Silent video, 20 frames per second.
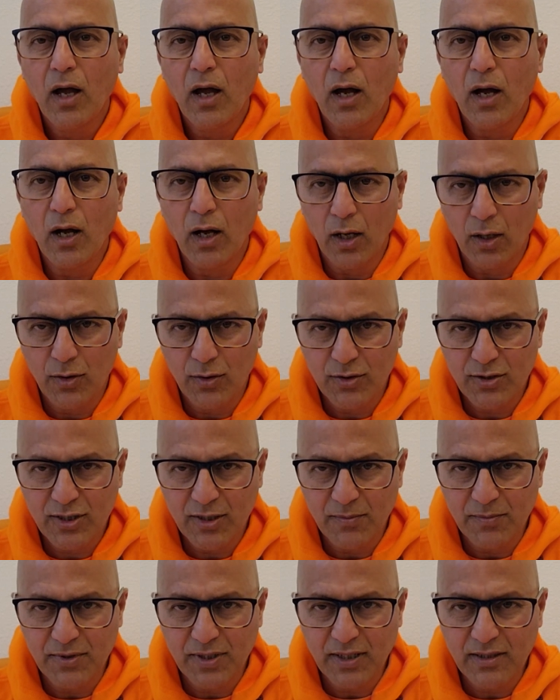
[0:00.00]
on the
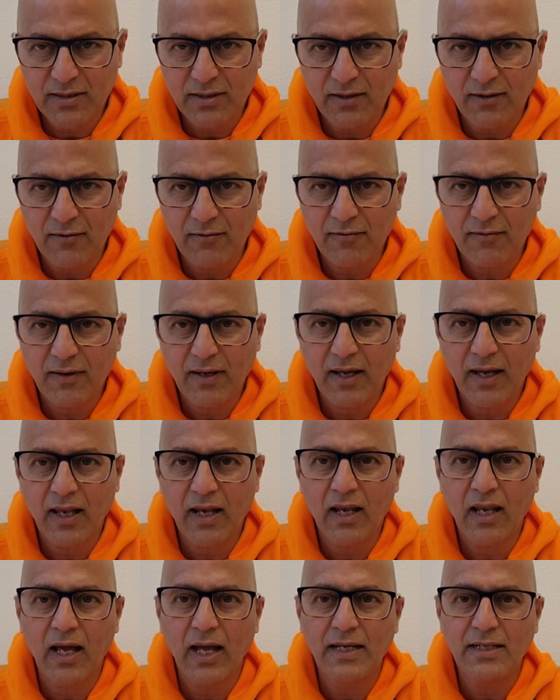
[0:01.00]
subject of
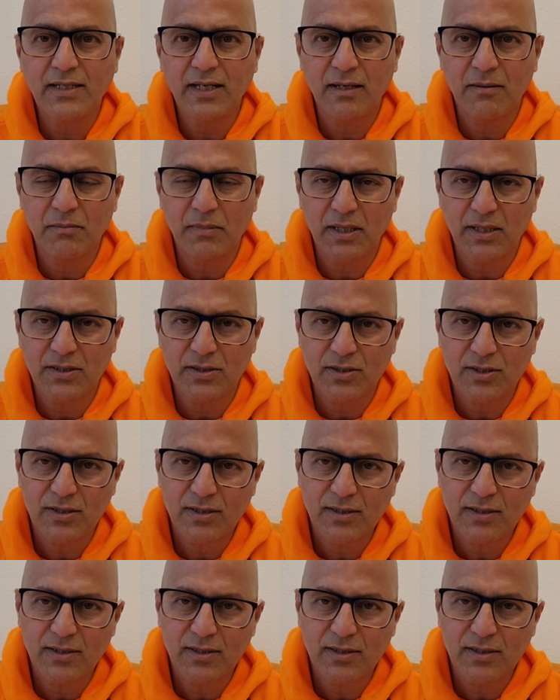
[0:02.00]
enlightenment.